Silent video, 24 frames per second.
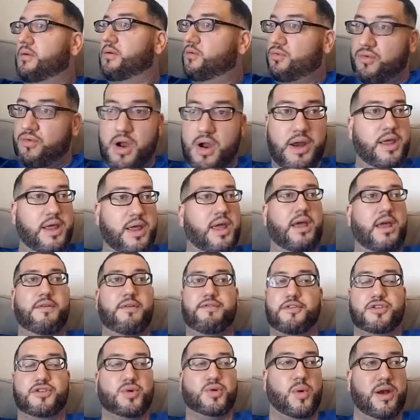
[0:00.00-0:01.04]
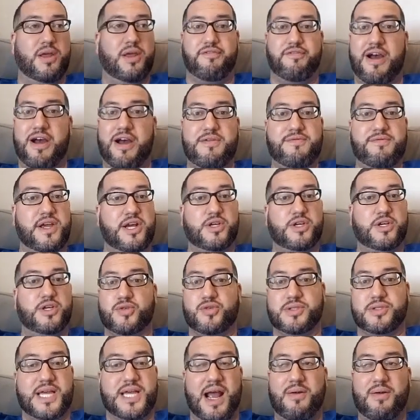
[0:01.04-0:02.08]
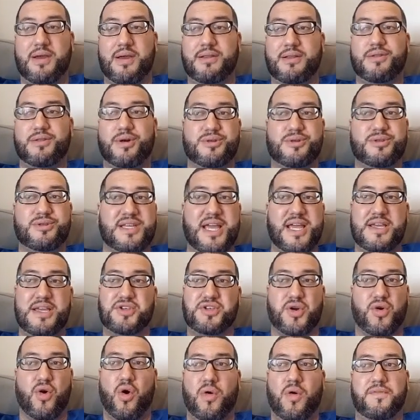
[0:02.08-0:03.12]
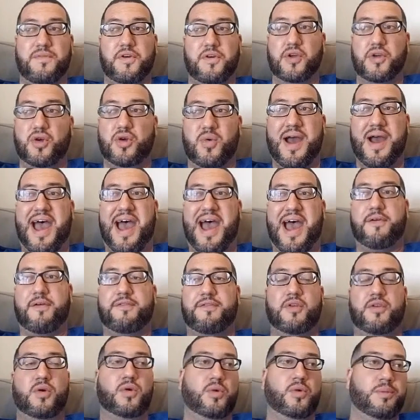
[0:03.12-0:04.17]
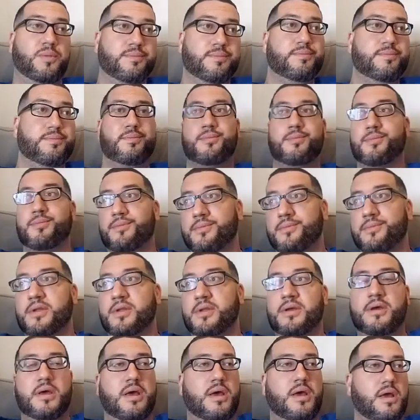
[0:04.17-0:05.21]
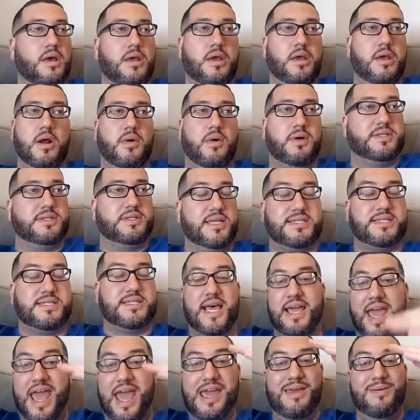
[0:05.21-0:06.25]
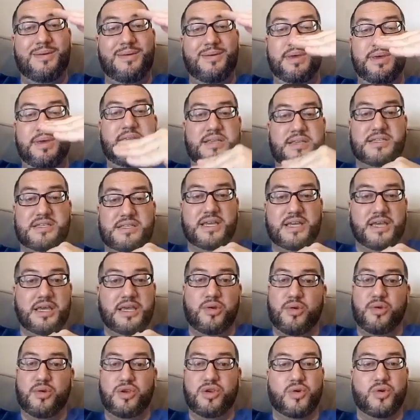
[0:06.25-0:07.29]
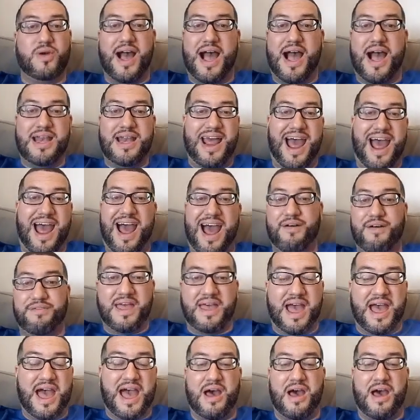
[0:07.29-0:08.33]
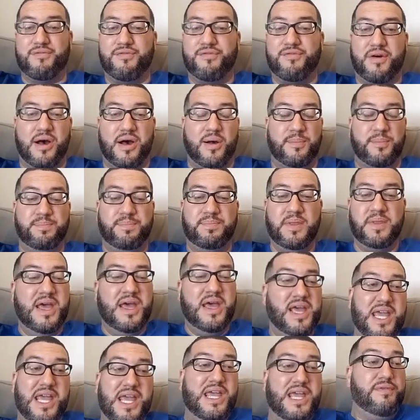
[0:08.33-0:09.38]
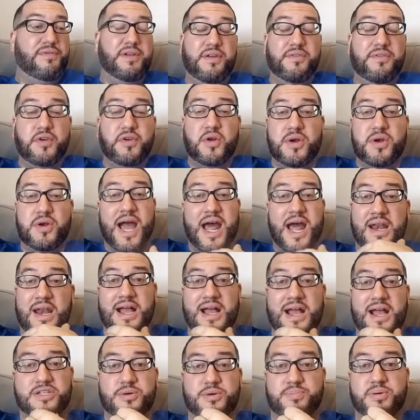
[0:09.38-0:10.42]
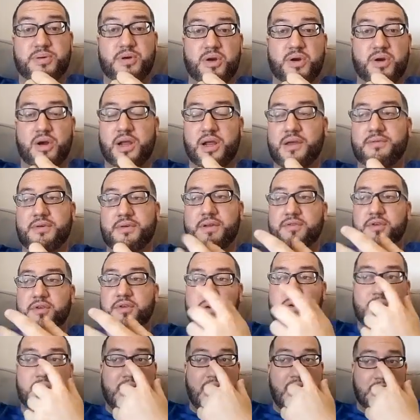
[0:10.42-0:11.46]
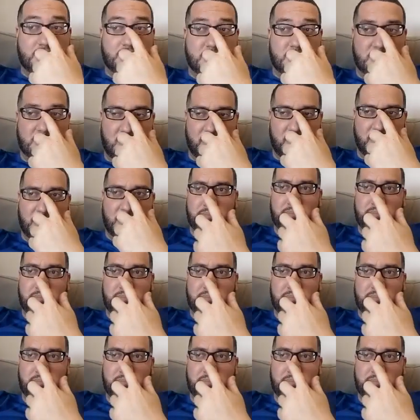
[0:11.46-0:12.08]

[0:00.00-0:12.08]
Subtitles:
running it for 25 years, retiring. Those days are over. You have to, it's like ABC. You kind of have to have, even if you're not an entrepreneur, even if you're not starting a